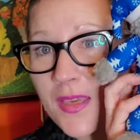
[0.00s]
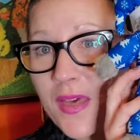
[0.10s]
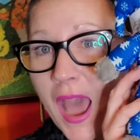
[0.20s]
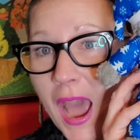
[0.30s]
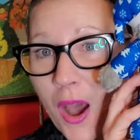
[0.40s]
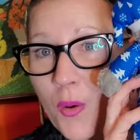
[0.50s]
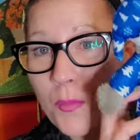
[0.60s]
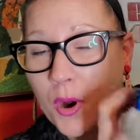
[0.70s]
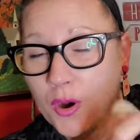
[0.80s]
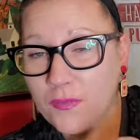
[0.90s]
How
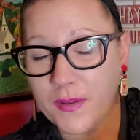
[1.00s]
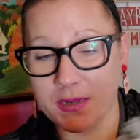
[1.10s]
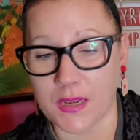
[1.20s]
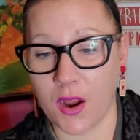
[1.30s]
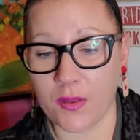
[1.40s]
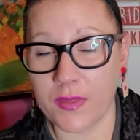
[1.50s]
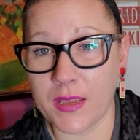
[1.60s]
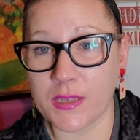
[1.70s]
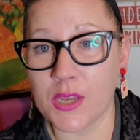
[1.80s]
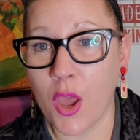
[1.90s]
perfect are
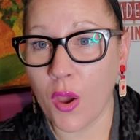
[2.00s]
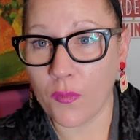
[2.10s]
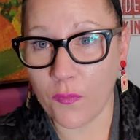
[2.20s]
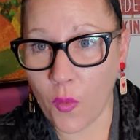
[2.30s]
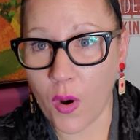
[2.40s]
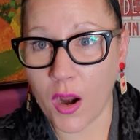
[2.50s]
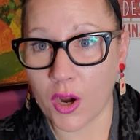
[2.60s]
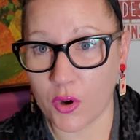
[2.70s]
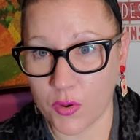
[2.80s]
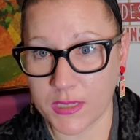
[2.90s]
these for
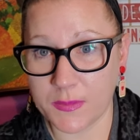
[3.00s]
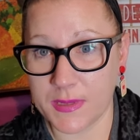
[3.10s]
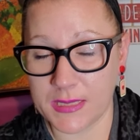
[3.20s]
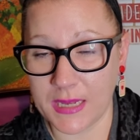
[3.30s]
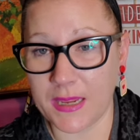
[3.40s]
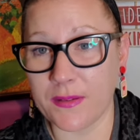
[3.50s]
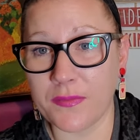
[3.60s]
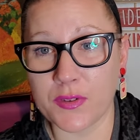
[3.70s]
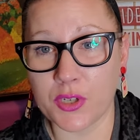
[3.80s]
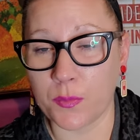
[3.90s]
Christmas
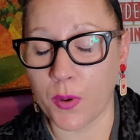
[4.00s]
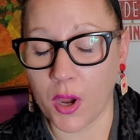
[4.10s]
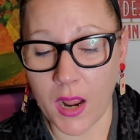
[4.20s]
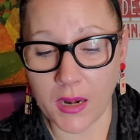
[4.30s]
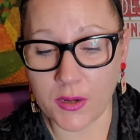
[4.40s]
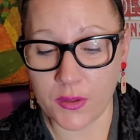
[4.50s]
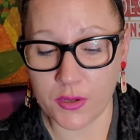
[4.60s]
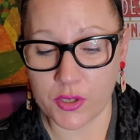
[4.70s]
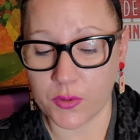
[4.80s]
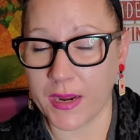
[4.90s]
Eve to put under the
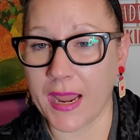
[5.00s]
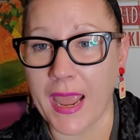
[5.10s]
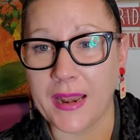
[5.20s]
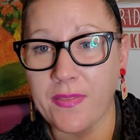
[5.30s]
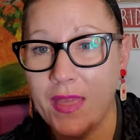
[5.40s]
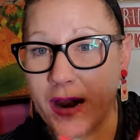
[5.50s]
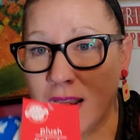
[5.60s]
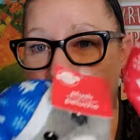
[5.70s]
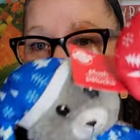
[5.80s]
tree and then